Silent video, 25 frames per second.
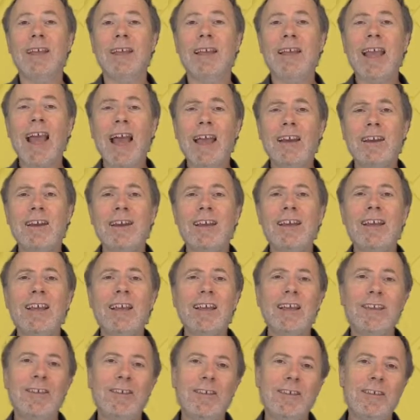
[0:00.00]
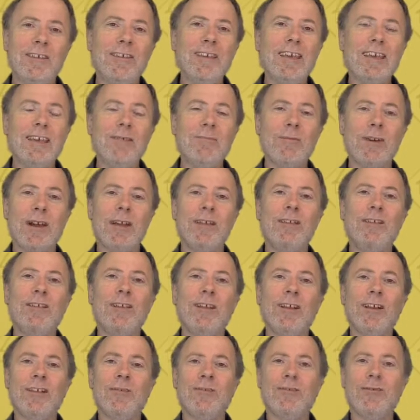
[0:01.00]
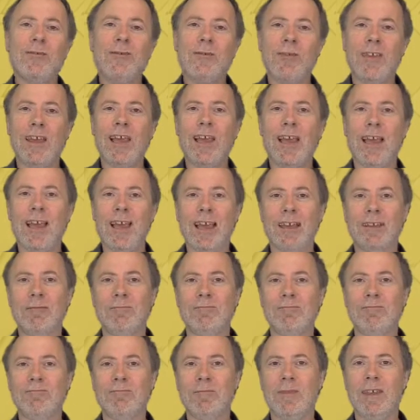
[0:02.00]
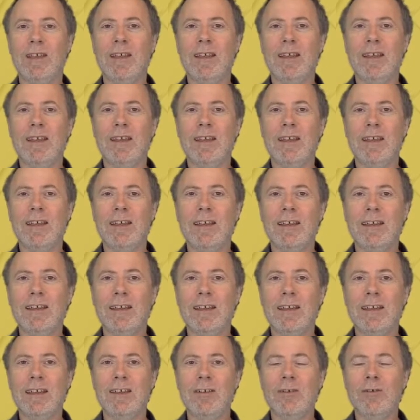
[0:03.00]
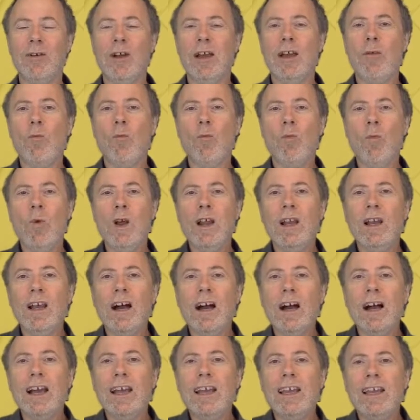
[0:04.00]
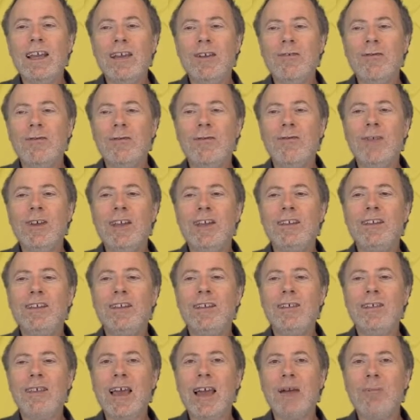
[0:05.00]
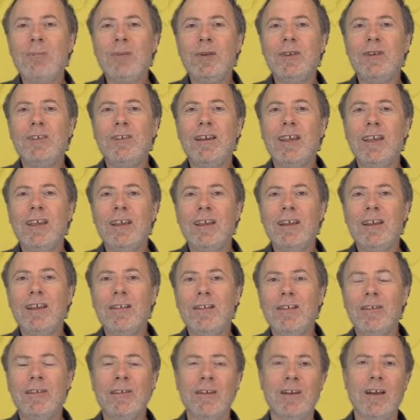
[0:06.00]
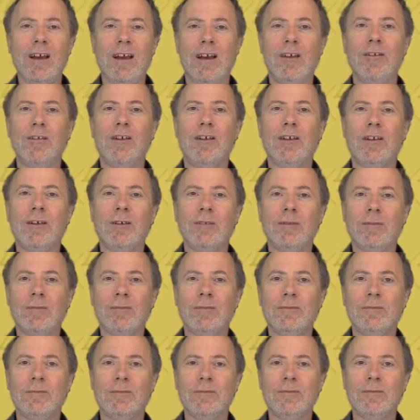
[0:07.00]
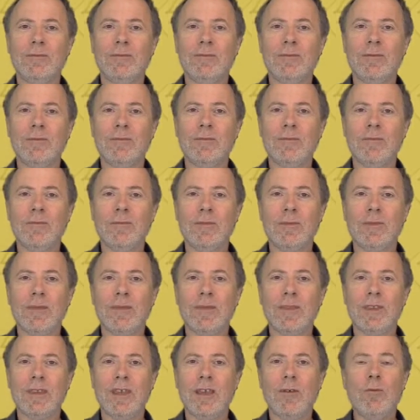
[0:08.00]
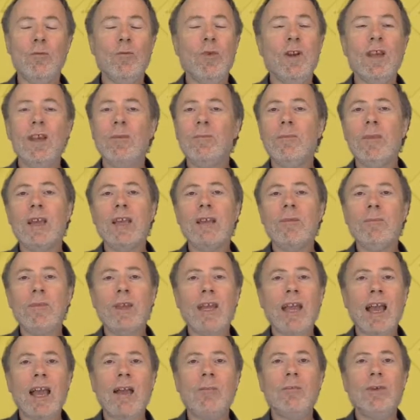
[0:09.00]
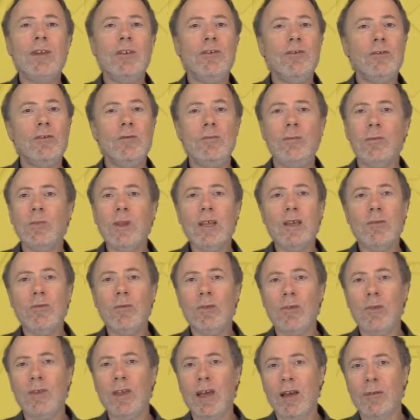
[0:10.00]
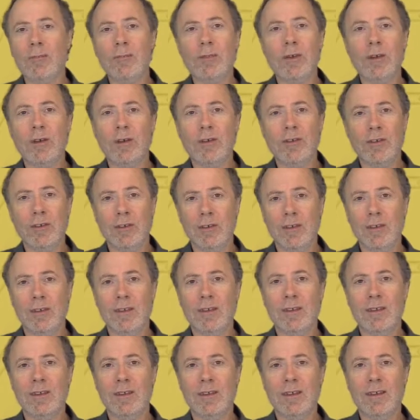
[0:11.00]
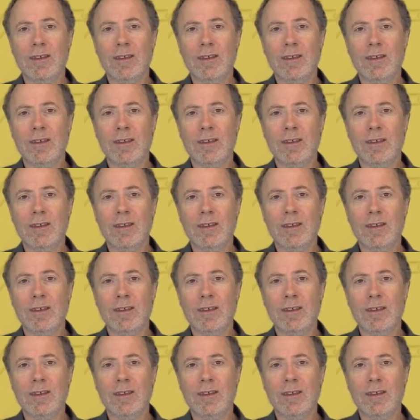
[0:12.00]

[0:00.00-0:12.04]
Can I see myself there? You know, will I fit that particular scenario? Will it make me happy to be with that person?